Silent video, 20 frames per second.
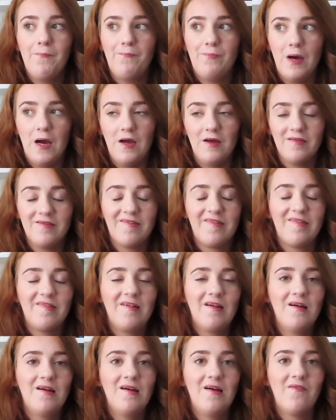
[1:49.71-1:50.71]
But
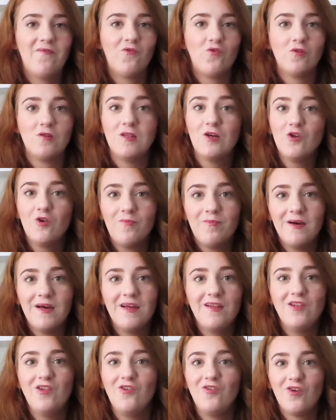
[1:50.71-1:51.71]
for a little
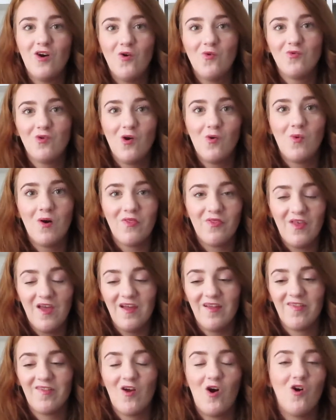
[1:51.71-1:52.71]
bit, you don't know what
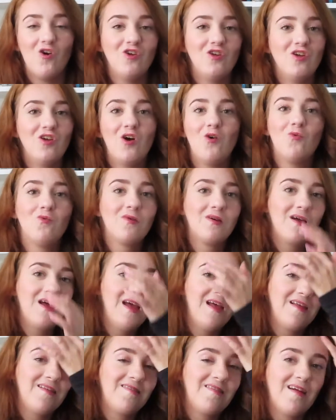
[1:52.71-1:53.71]
things are. You don't,
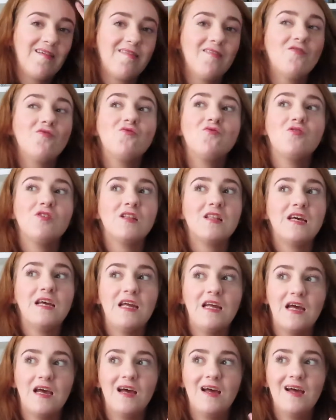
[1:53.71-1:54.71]
it doesn't
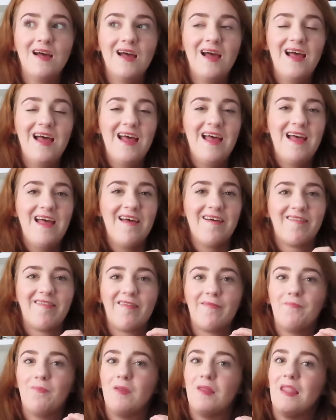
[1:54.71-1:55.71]
really
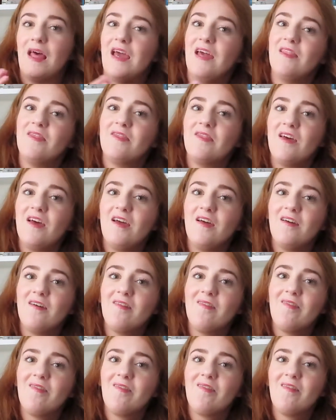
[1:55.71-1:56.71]
explain
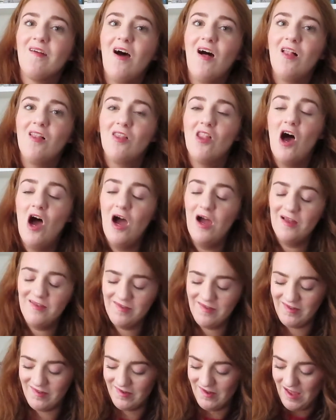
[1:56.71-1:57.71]
things a lot.
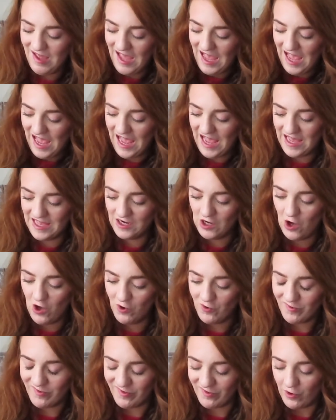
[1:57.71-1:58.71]
And
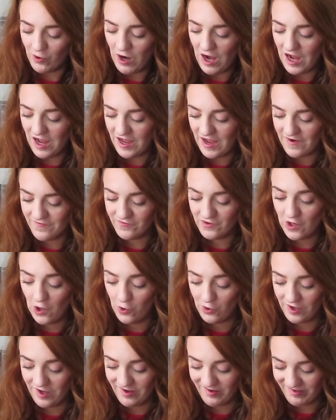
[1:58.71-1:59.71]
also, I have
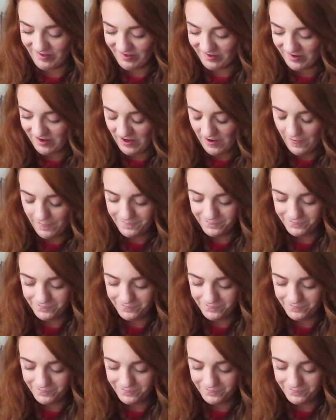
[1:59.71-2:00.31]
noticed